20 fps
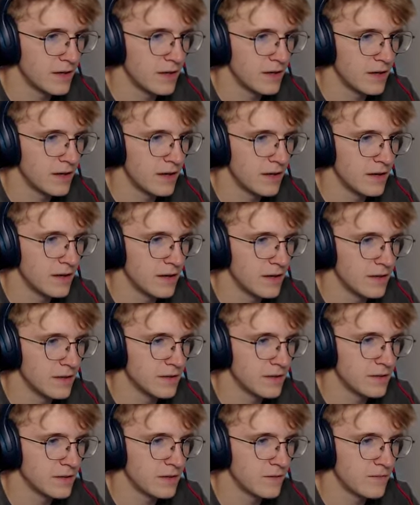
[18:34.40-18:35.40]
uh,
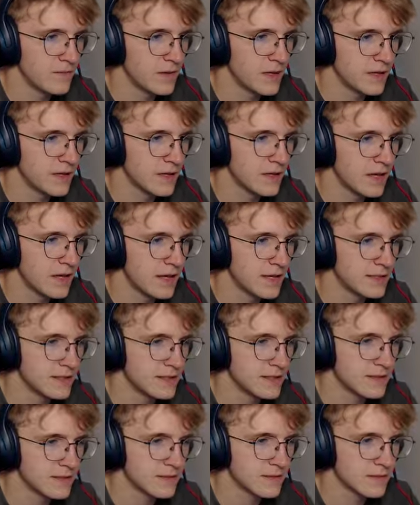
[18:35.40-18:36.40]
the pink
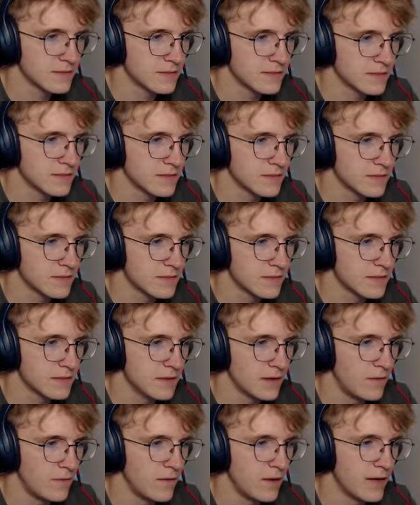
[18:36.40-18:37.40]
guys
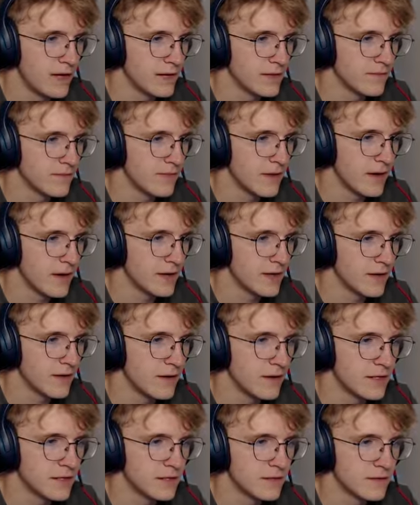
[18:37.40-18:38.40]
away by
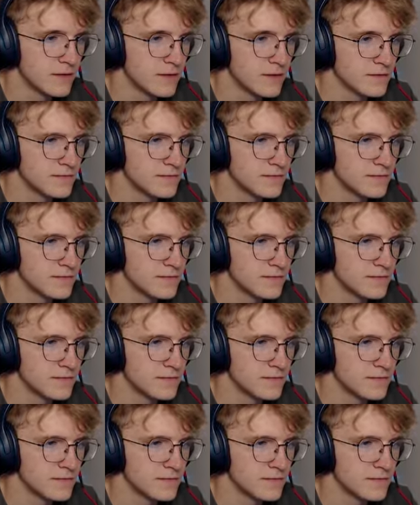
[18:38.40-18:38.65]
gone.